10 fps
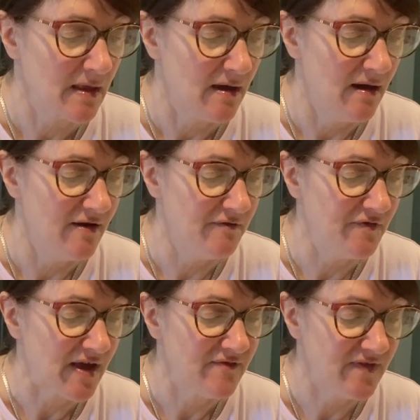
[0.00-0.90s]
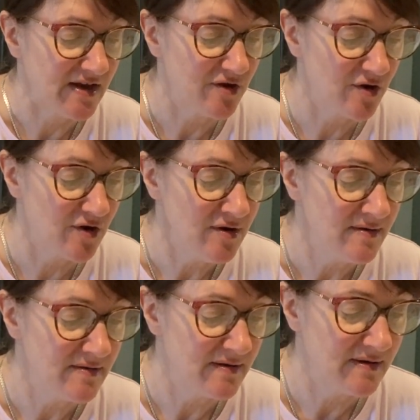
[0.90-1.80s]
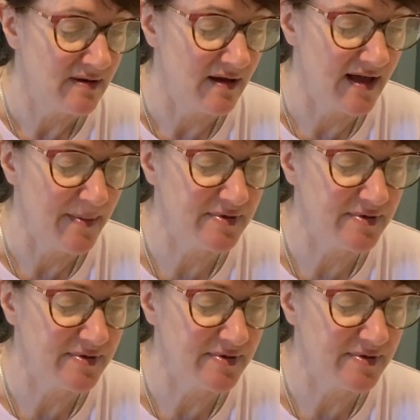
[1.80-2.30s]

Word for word: of vinegar, apple